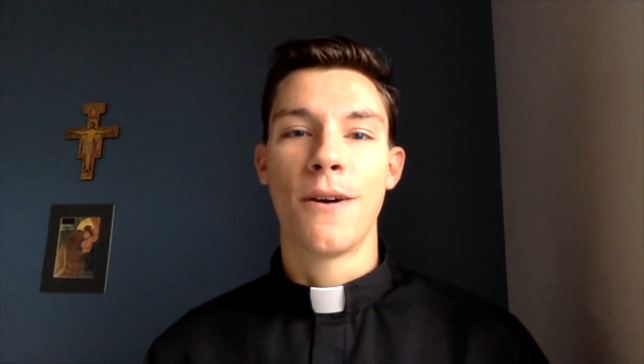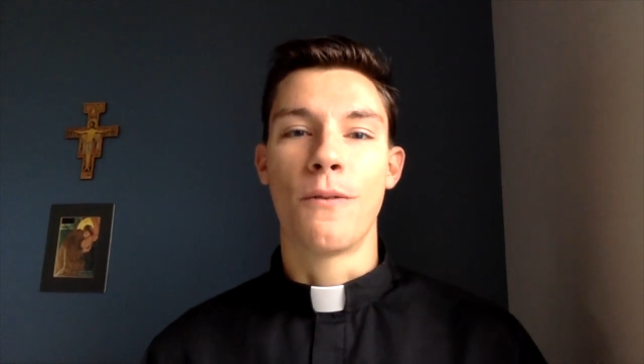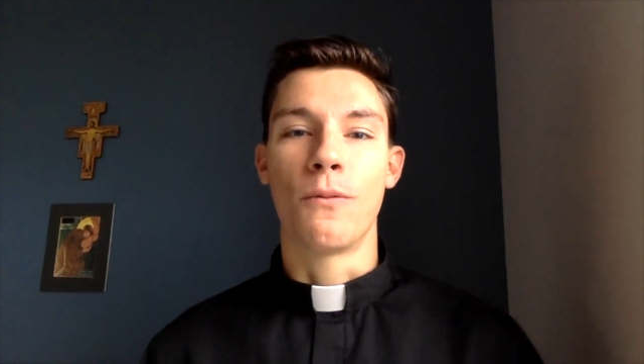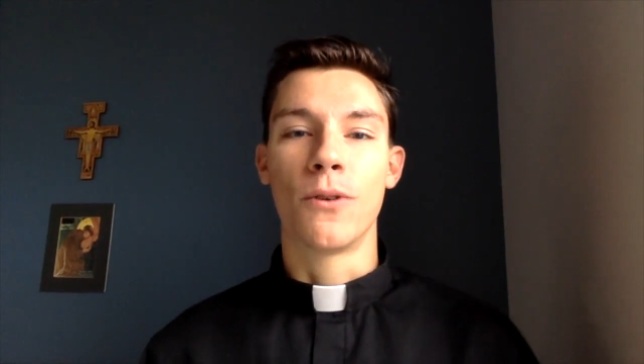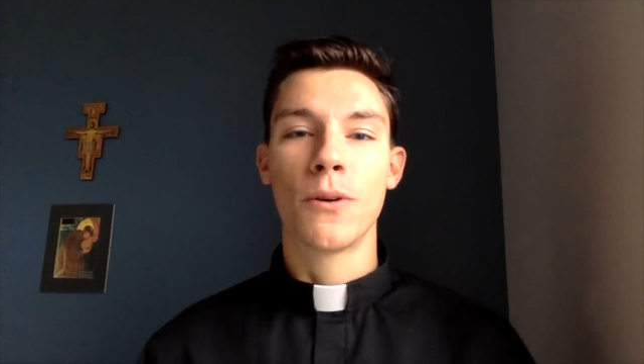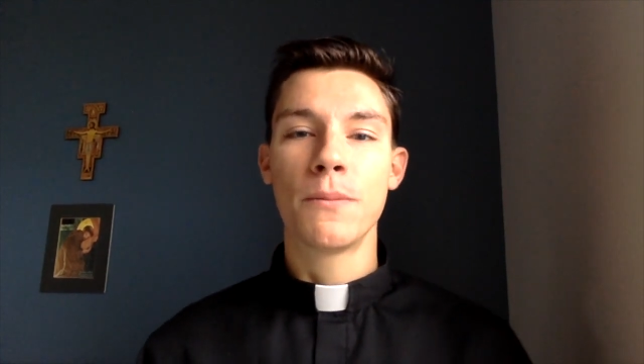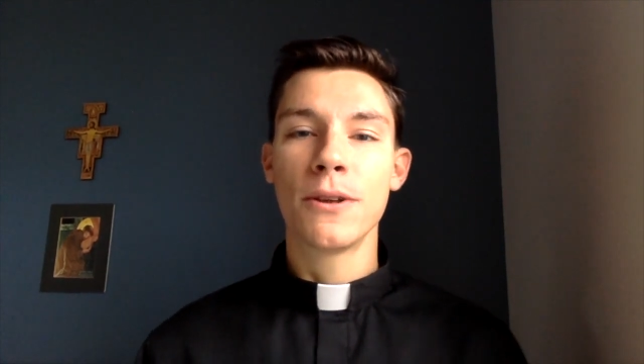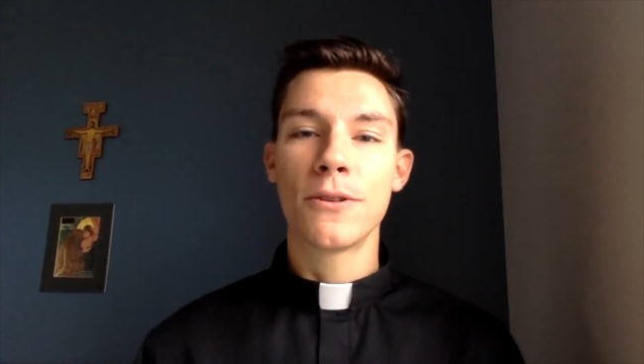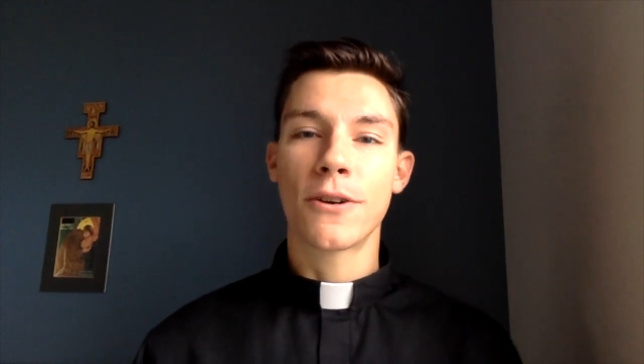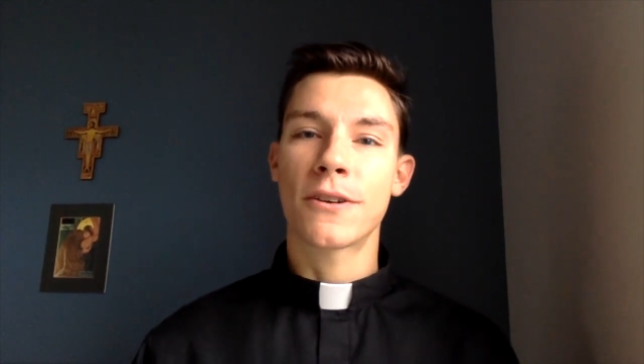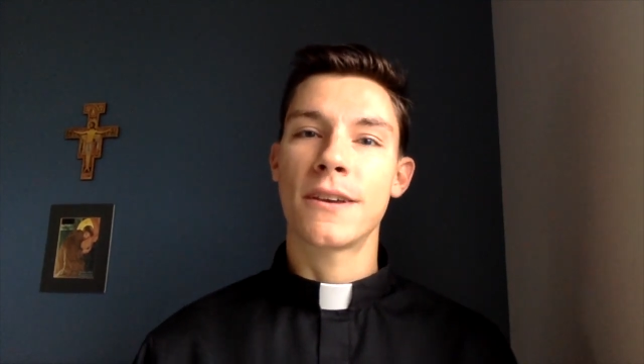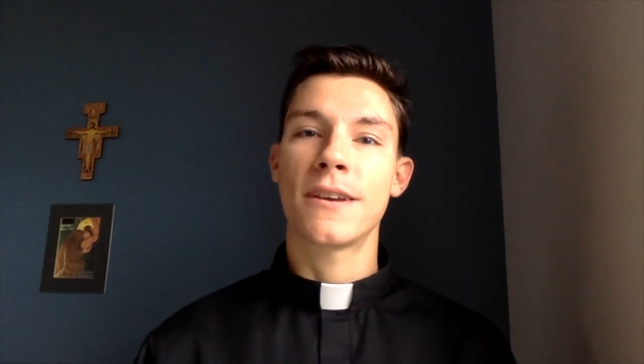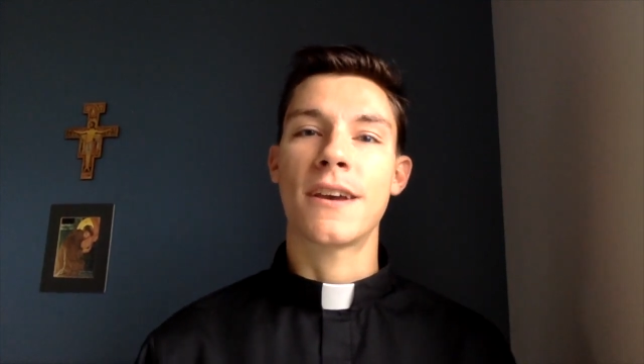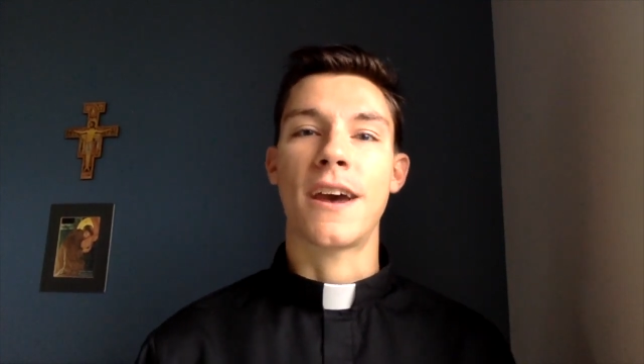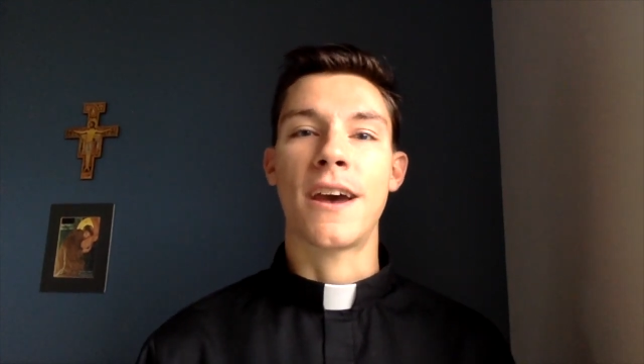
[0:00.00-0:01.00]
We'll be
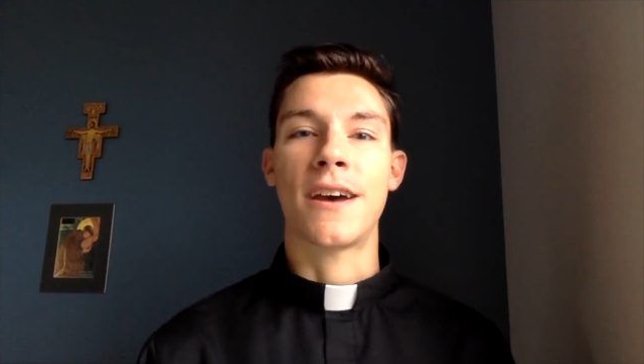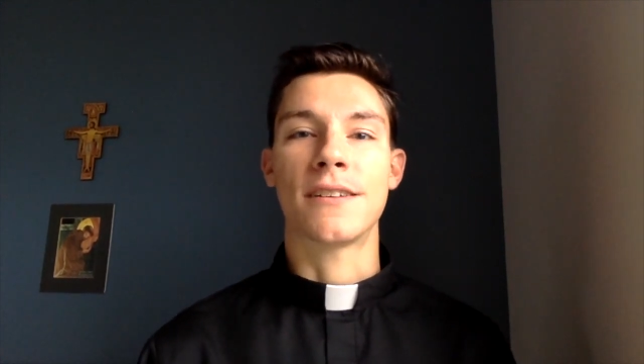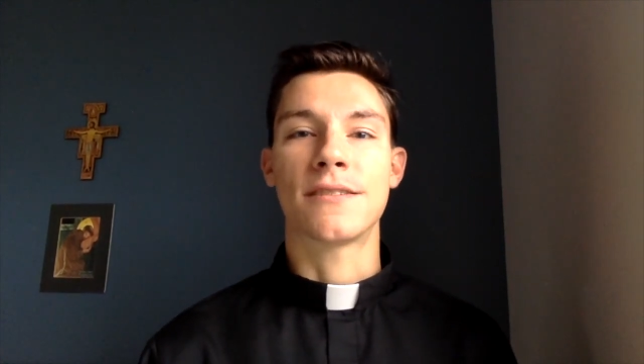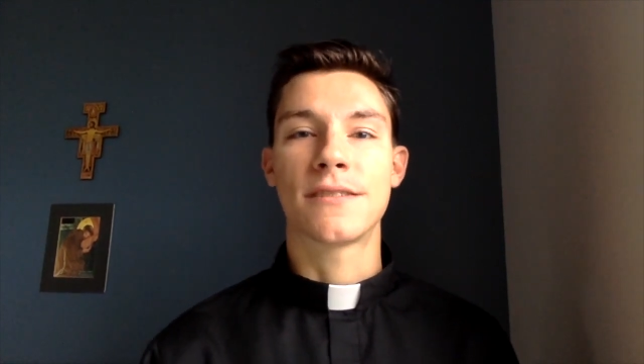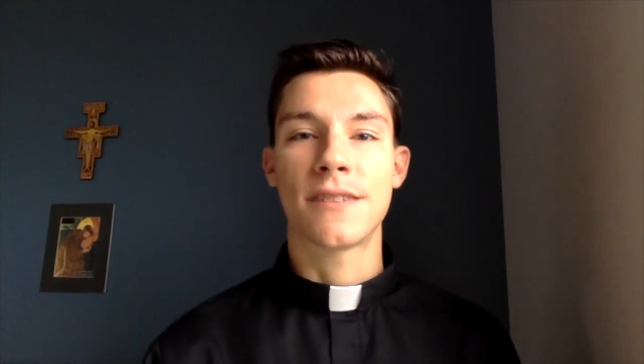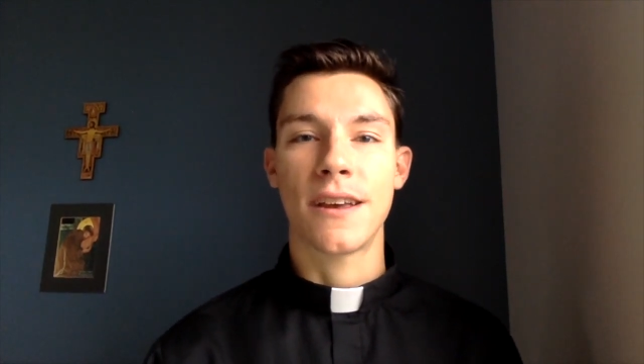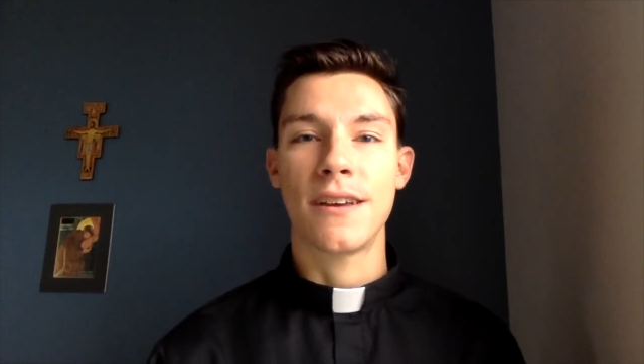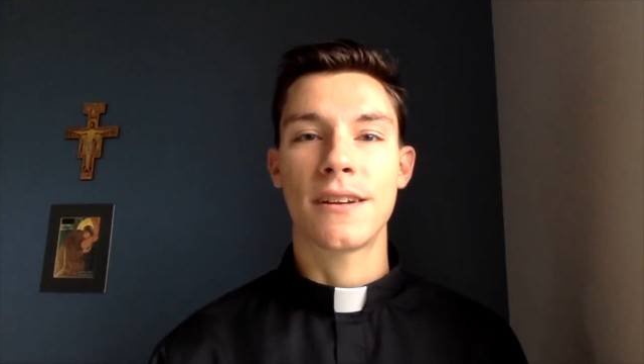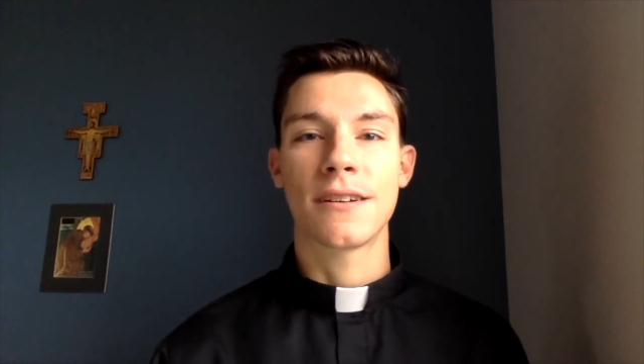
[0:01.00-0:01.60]
looking at St.